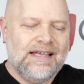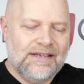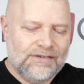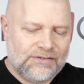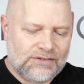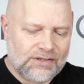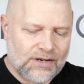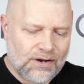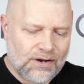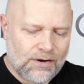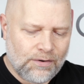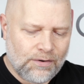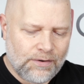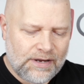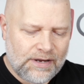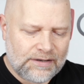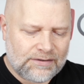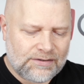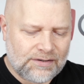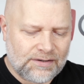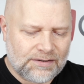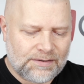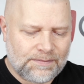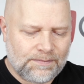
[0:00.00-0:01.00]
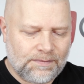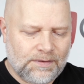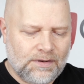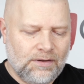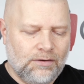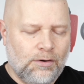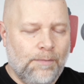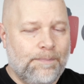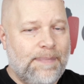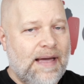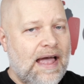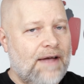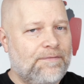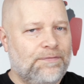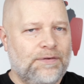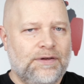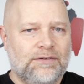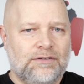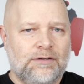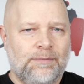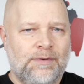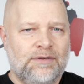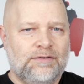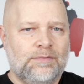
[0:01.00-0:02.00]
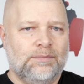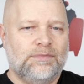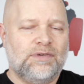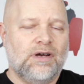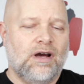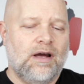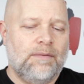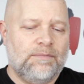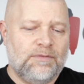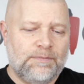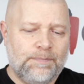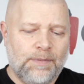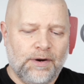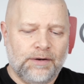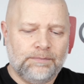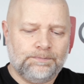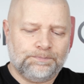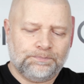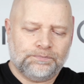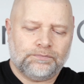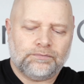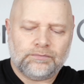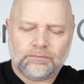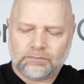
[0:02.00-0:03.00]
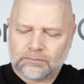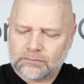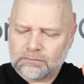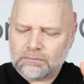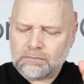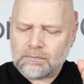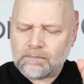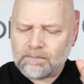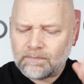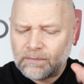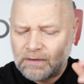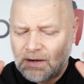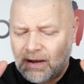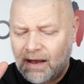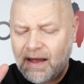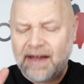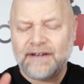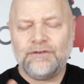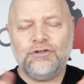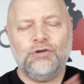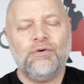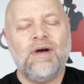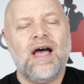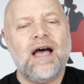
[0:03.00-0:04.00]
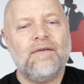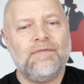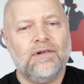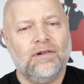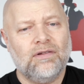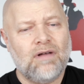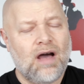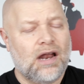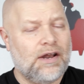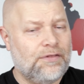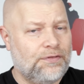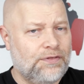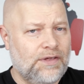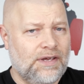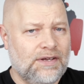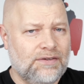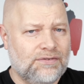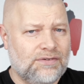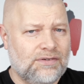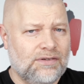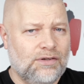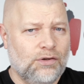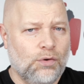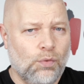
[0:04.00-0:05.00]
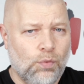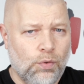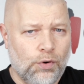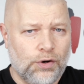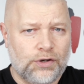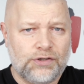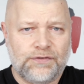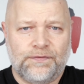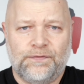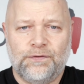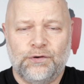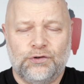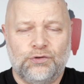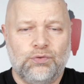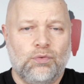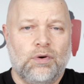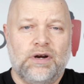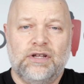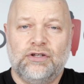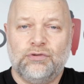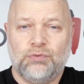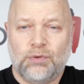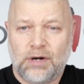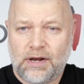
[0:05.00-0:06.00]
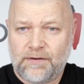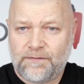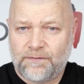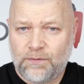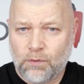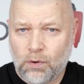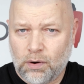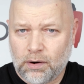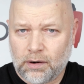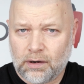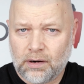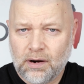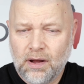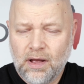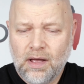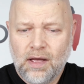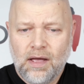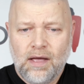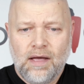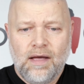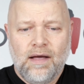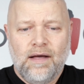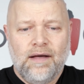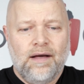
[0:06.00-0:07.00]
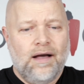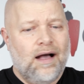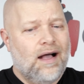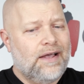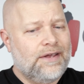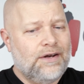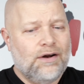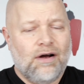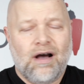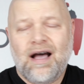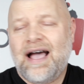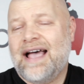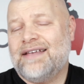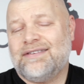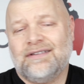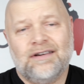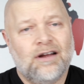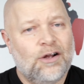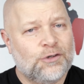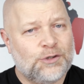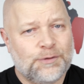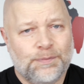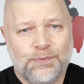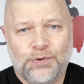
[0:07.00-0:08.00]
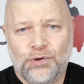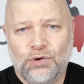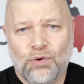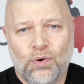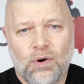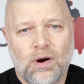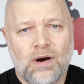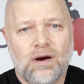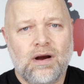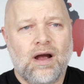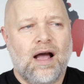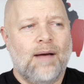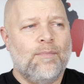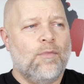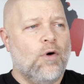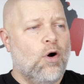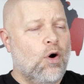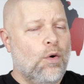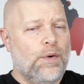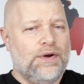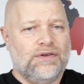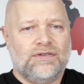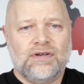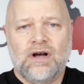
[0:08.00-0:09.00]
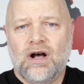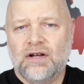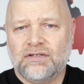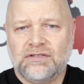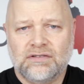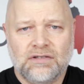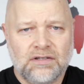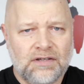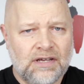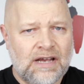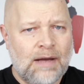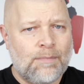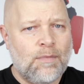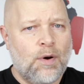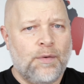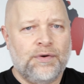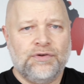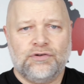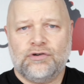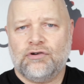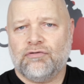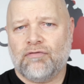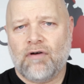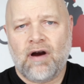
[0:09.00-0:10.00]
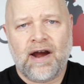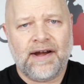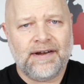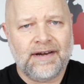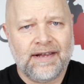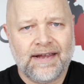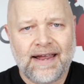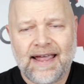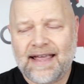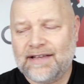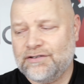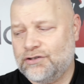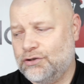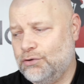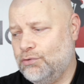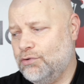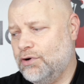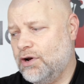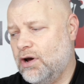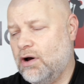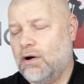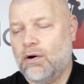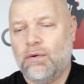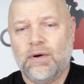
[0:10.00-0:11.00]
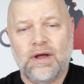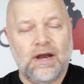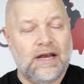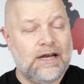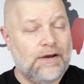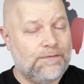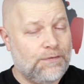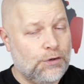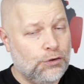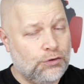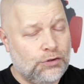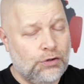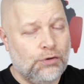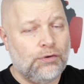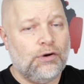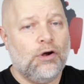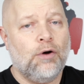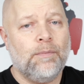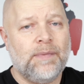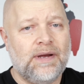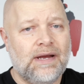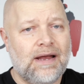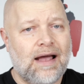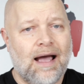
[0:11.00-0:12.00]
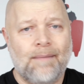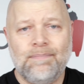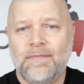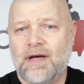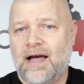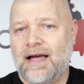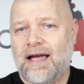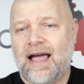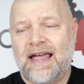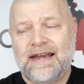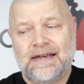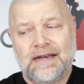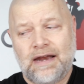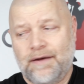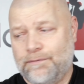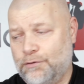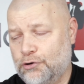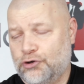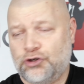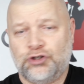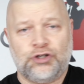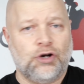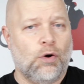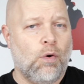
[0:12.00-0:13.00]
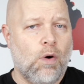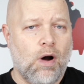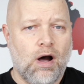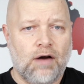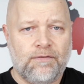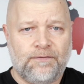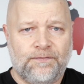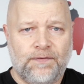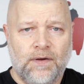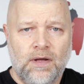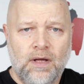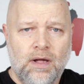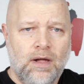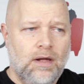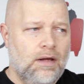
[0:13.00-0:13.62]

so it's just a little baffling to me sometimes, but I do have a lot of things in the works for 2024. You know, as an entrepreneur, I'm always hustling, I'm always grinding, as you know, and if you do know me, I never show off